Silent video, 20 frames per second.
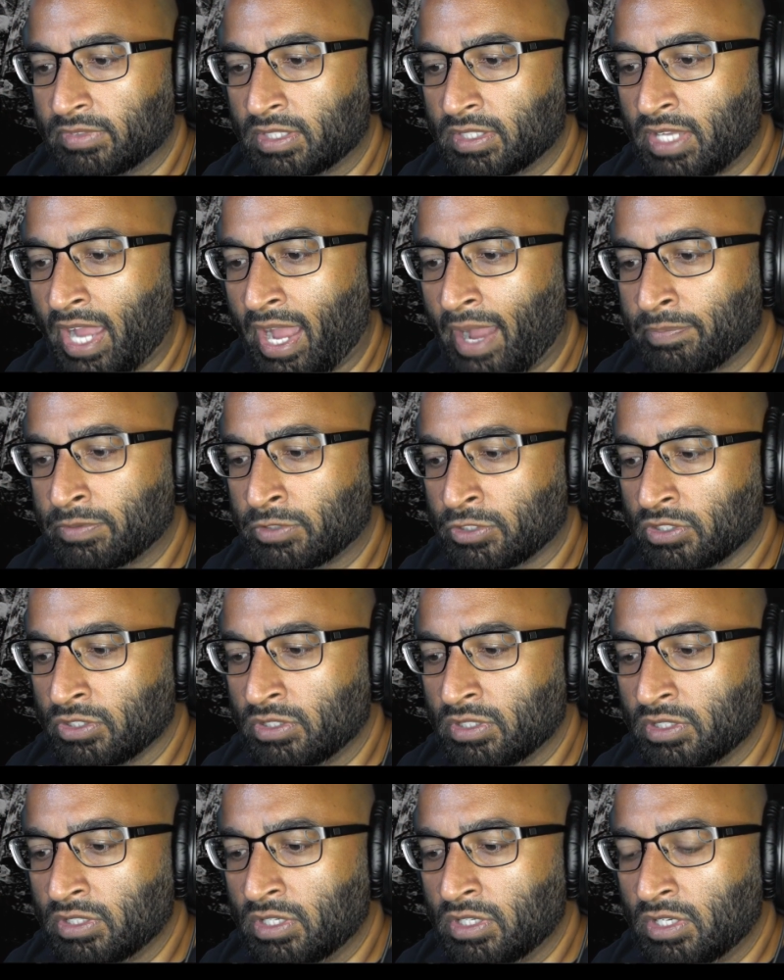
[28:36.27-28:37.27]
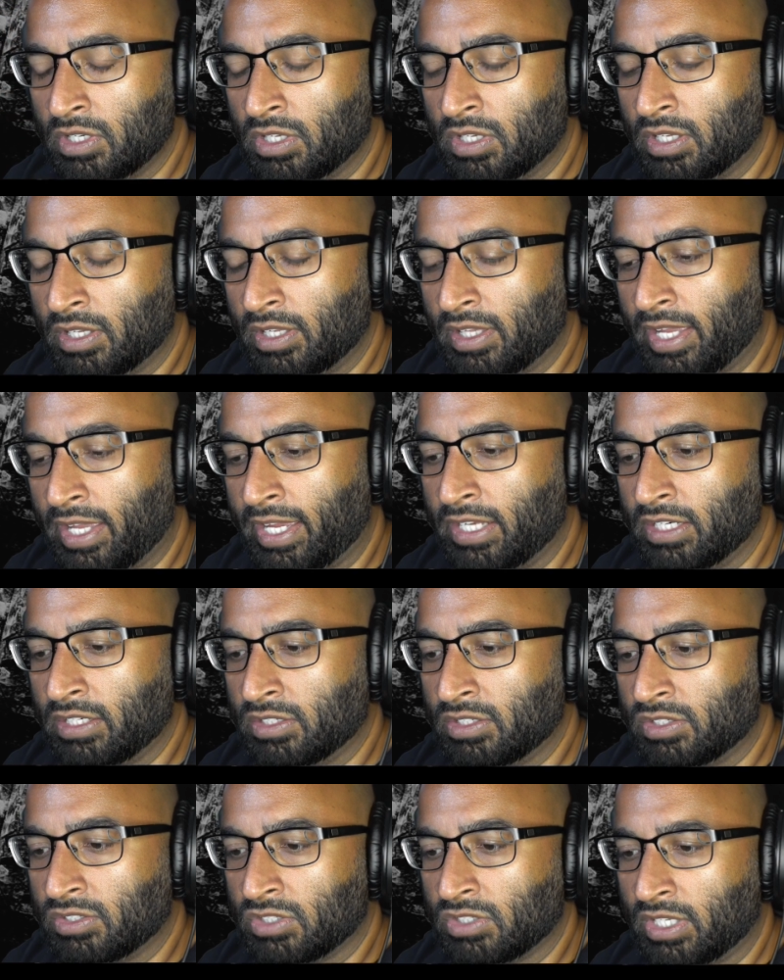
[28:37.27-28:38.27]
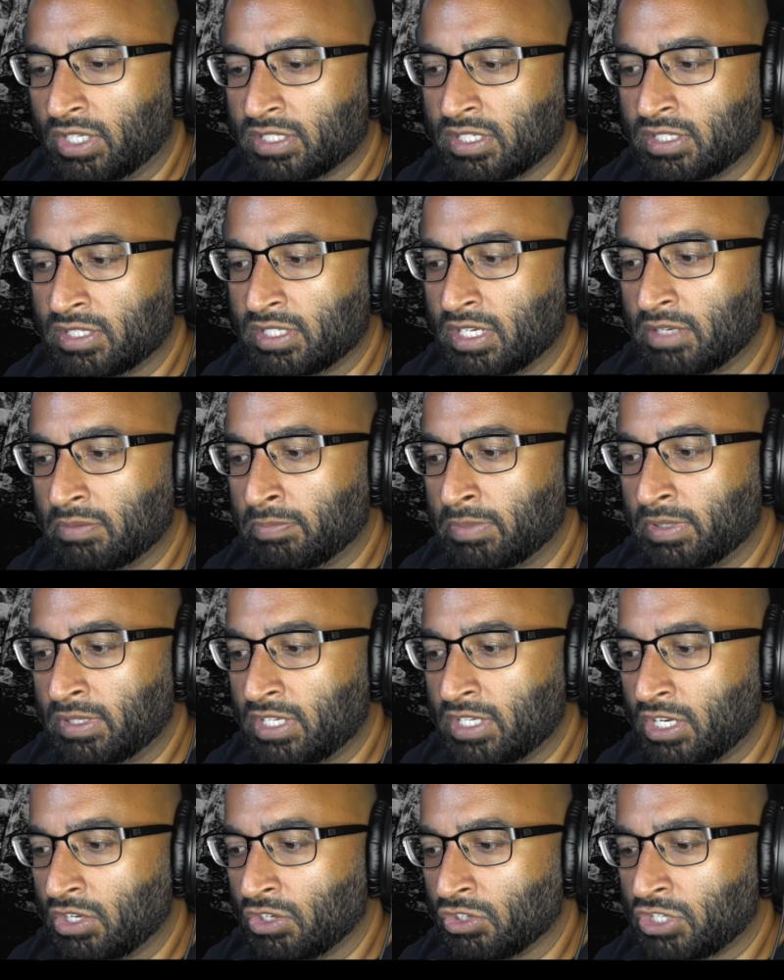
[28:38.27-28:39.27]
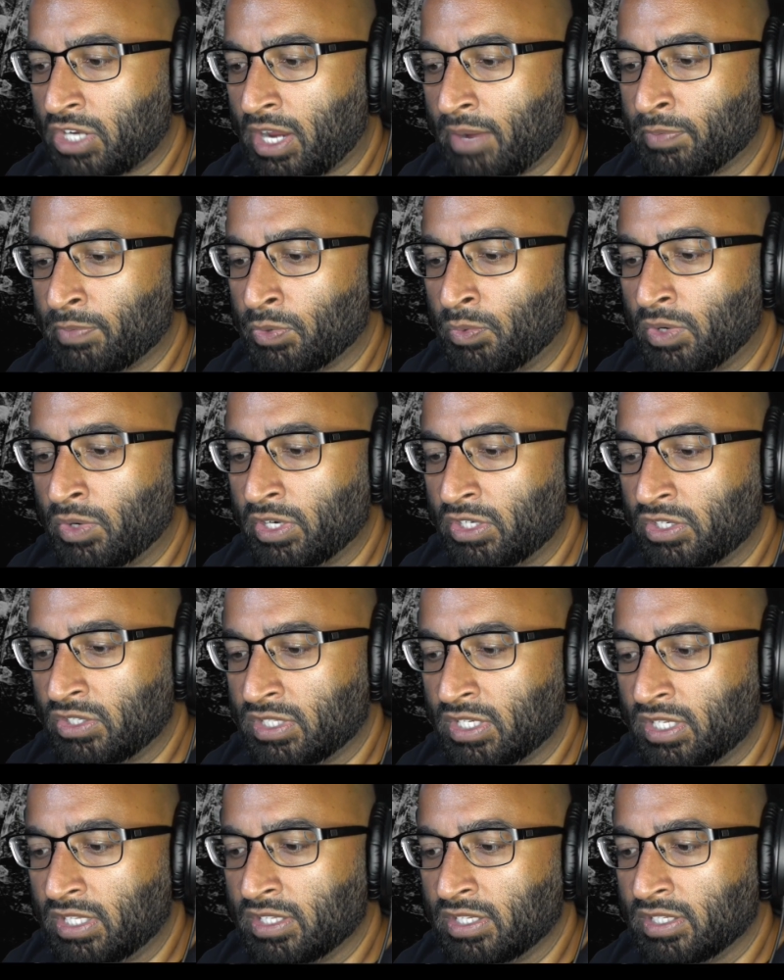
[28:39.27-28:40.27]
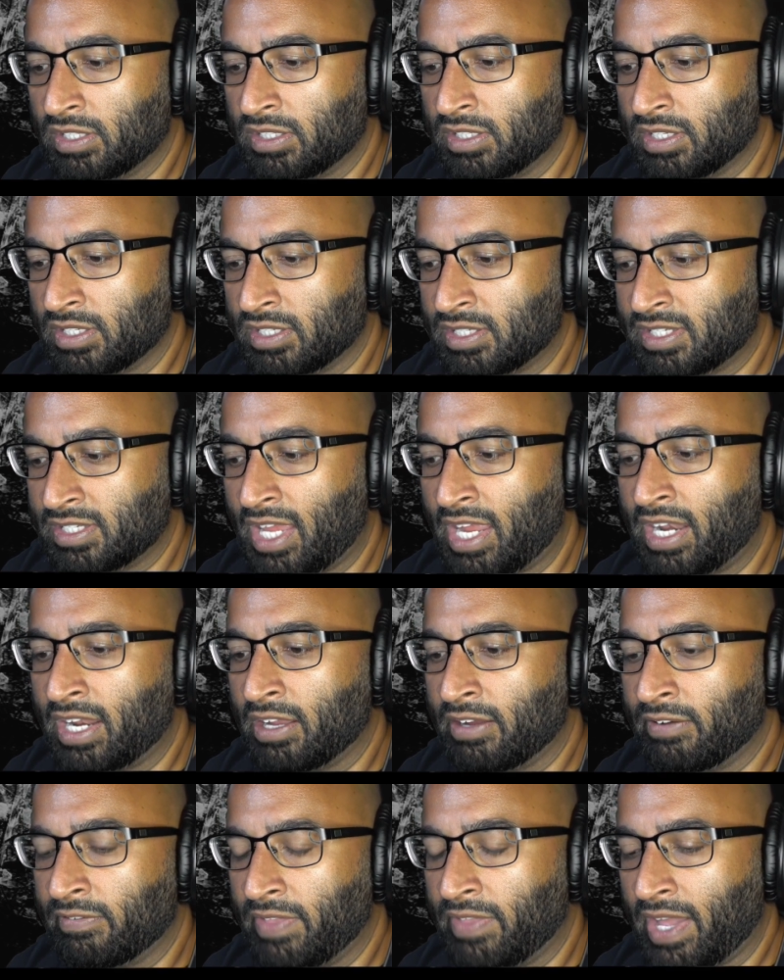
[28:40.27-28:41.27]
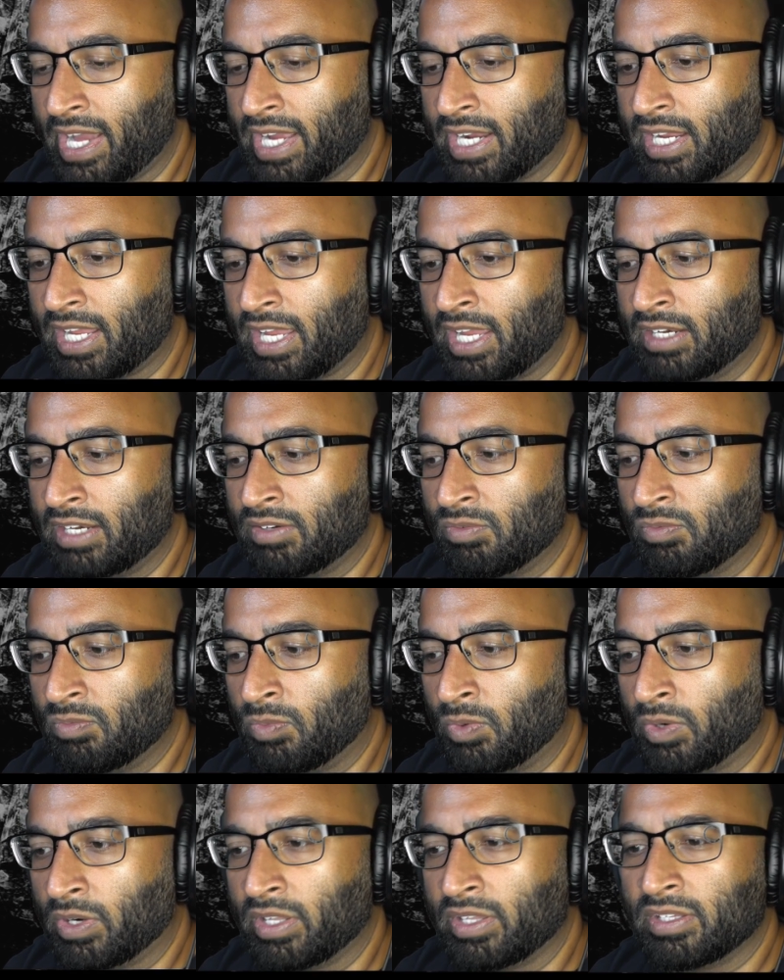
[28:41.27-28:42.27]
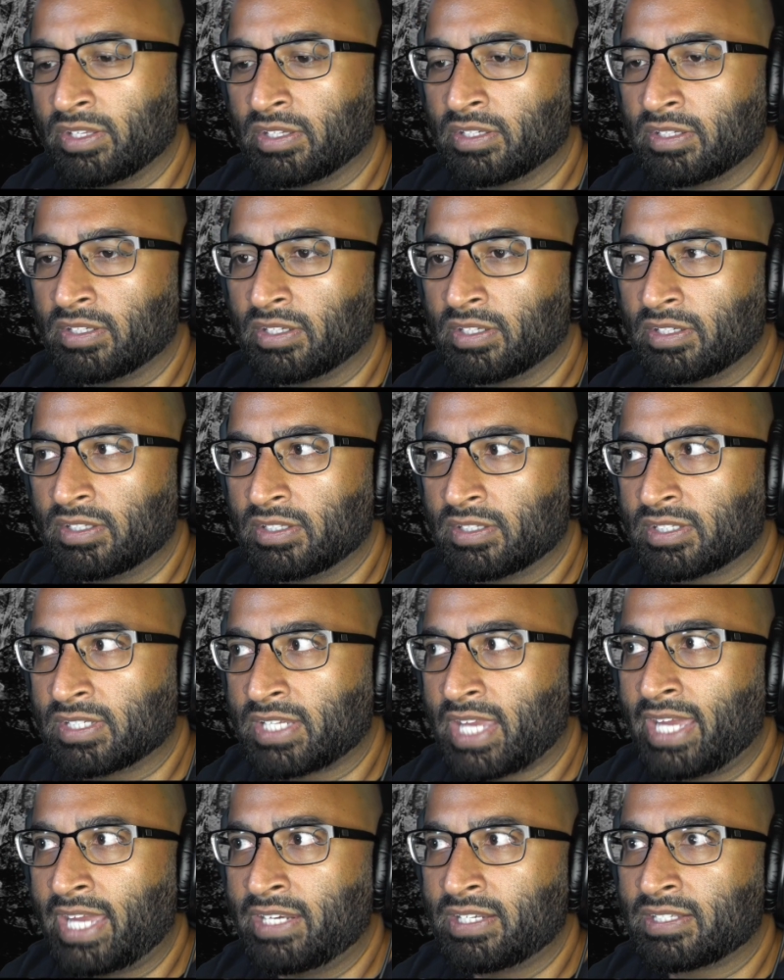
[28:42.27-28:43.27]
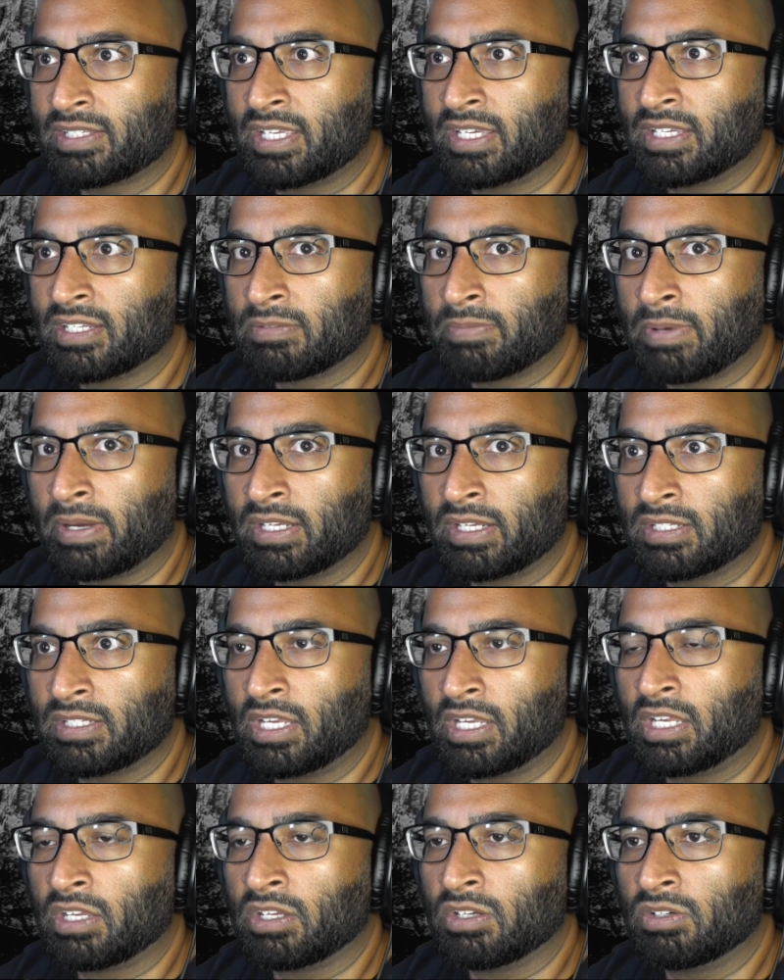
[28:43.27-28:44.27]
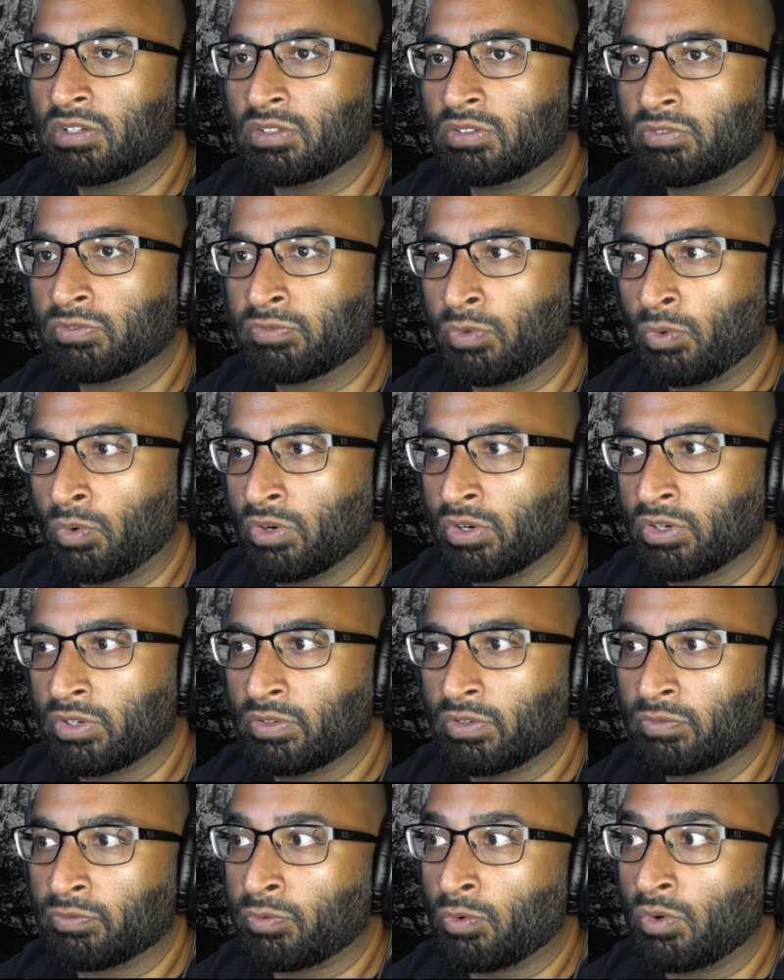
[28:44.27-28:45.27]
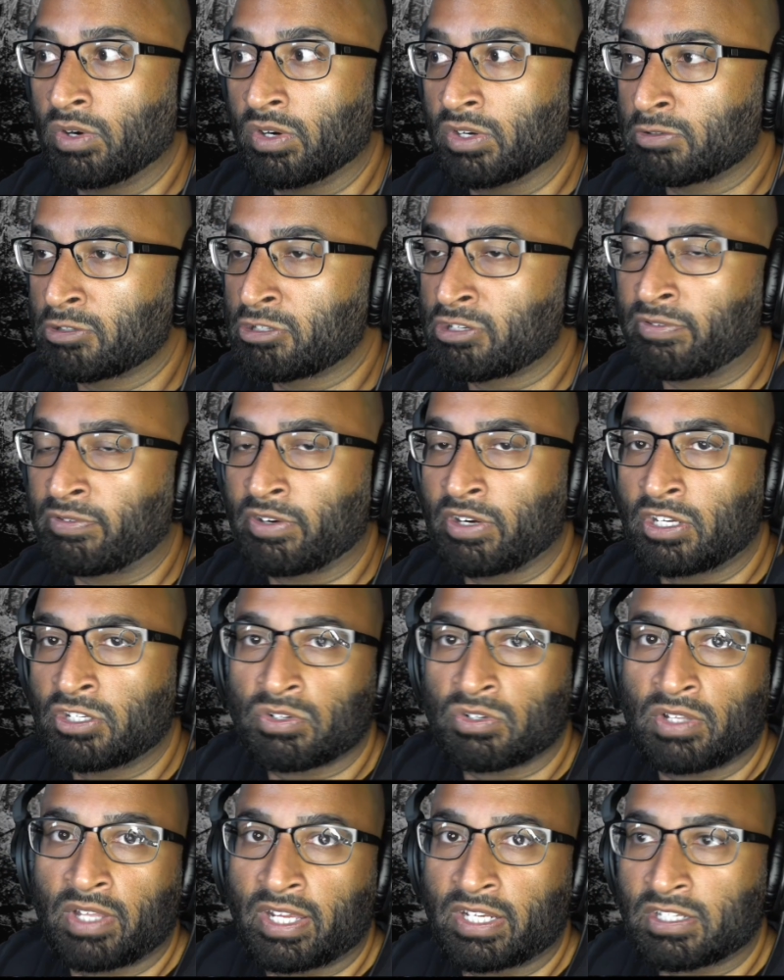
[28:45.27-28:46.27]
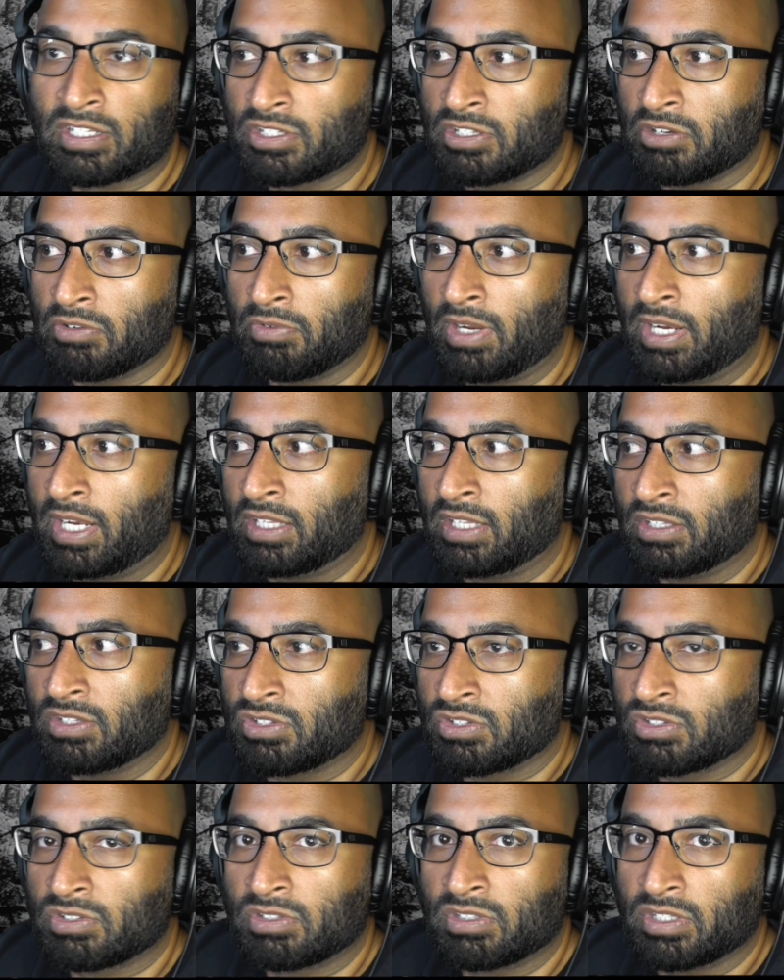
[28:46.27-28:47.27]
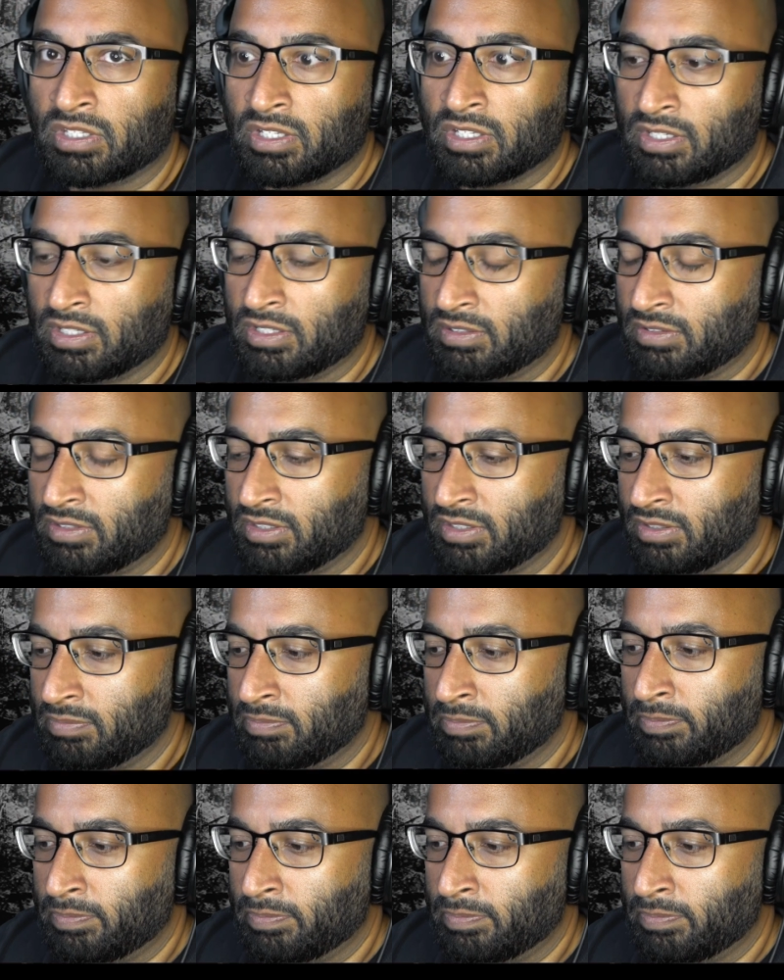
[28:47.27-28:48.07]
capture and so that's ezekiel chapter 1 you see the the setting of that and one of the saddest things about ezekiel for for especially for israelites as they're reading this the the,